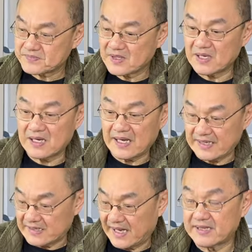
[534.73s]
uh,
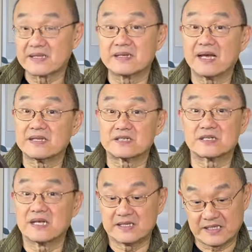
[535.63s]
and, and, the, and, the,
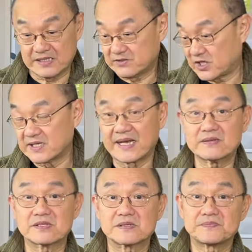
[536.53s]
and the
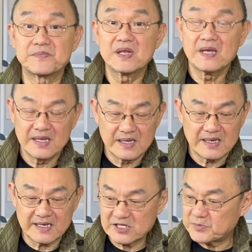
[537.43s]
Turnouts,
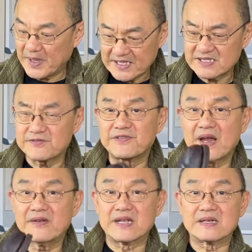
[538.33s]
I suspect it's a
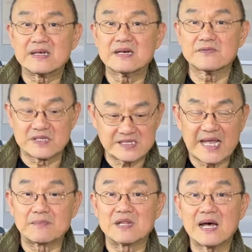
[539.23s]
variant of the
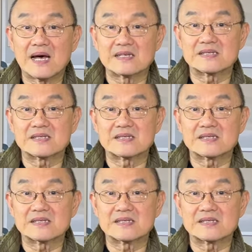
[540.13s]
same last.